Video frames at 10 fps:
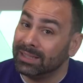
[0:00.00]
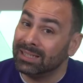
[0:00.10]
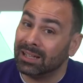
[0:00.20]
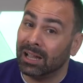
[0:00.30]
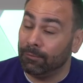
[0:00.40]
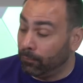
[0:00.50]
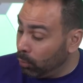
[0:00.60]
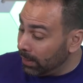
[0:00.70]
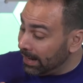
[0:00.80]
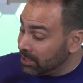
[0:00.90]
designed
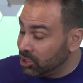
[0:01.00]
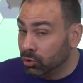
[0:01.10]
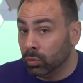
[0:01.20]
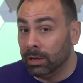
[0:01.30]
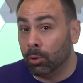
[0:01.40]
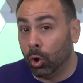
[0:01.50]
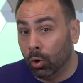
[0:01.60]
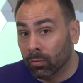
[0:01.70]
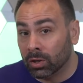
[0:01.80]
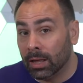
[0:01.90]
for extreme
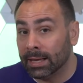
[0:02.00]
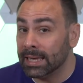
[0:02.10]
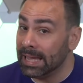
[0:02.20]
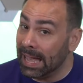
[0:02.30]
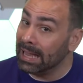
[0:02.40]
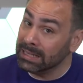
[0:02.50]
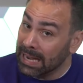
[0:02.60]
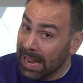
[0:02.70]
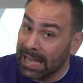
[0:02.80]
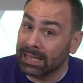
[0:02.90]
overclocking and
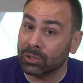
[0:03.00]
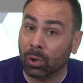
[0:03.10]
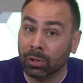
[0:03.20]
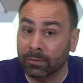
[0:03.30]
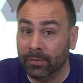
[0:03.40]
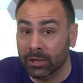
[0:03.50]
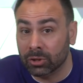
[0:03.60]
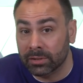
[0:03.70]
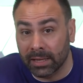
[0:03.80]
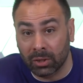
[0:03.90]
has all the
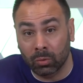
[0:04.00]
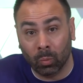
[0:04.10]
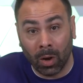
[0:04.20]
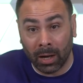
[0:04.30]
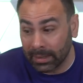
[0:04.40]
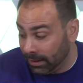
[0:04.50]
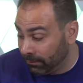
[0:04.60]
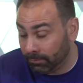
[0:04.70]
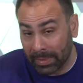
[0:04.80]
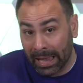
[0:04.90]
features that you'd want
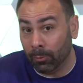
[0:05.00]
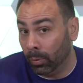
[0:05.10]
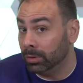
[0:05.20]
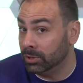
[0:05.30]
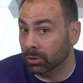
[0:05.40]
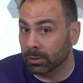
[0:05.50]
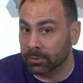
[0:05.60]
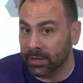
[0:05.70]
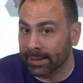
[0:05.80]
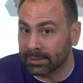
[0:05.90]
if that was your
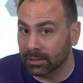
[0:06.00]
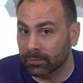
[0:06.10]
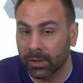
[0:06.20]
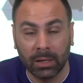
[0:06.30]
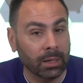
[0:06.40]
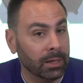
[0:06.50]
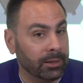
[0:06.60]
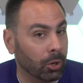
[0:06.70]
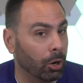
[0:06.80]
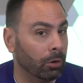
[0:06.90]
objective.
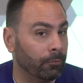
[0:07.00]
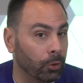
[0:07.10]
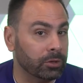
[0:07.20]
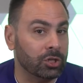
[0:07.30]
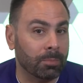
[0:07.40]
There are voltage